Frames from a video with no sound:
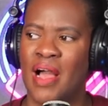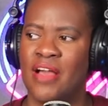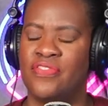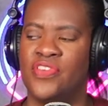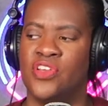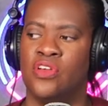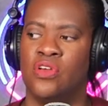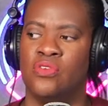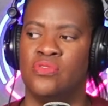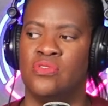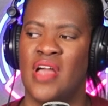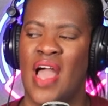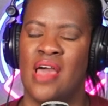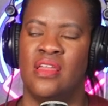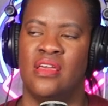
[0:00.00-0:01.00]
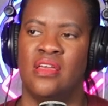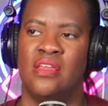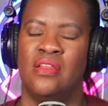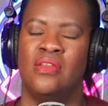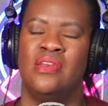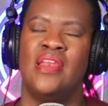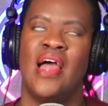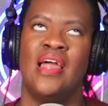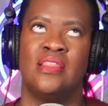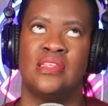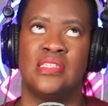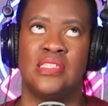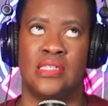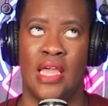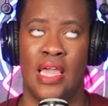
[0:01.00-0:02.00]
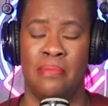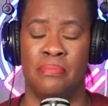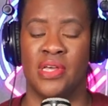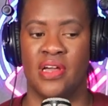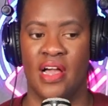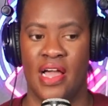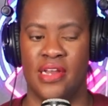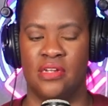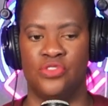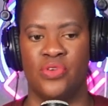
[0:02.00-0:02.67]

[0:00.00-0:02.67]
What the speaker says: I feel kind of not the same, but kind of.